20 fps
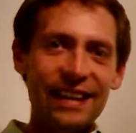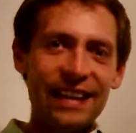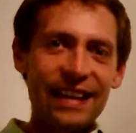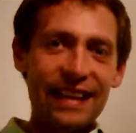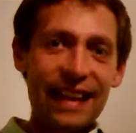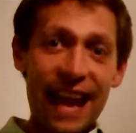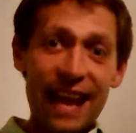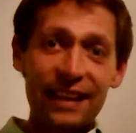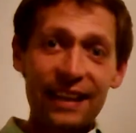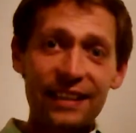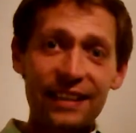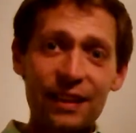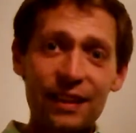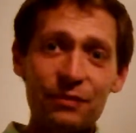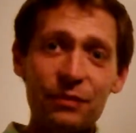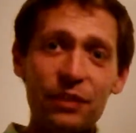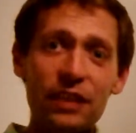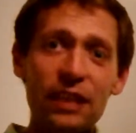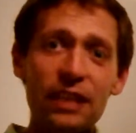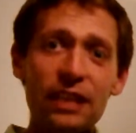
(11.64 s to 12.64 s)
In Acts
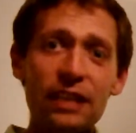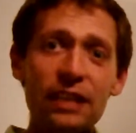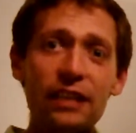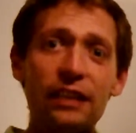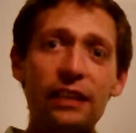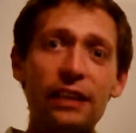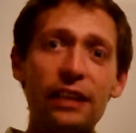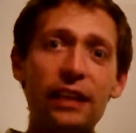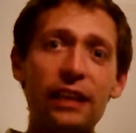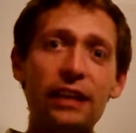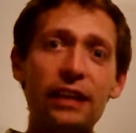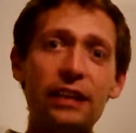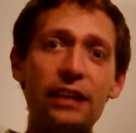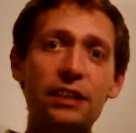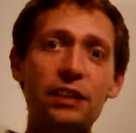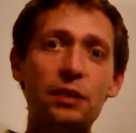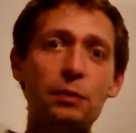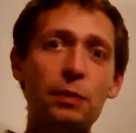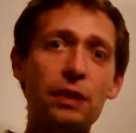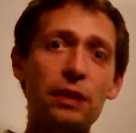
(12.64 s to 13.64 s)
17, in his
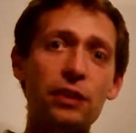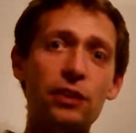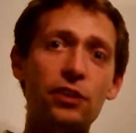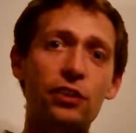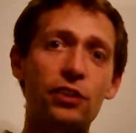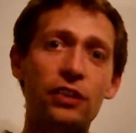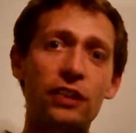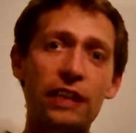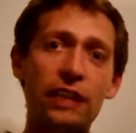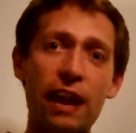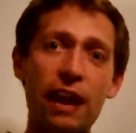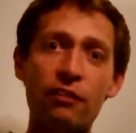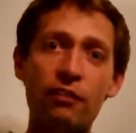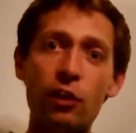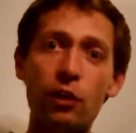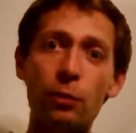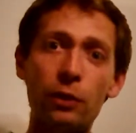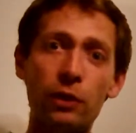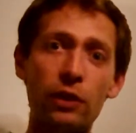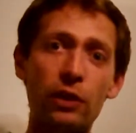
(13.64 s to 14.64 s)
speech to the
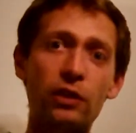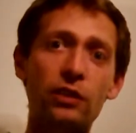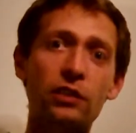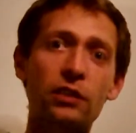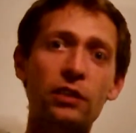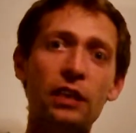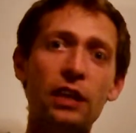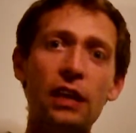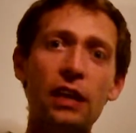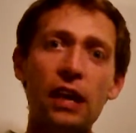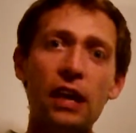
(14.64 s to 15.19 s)
Areopagus,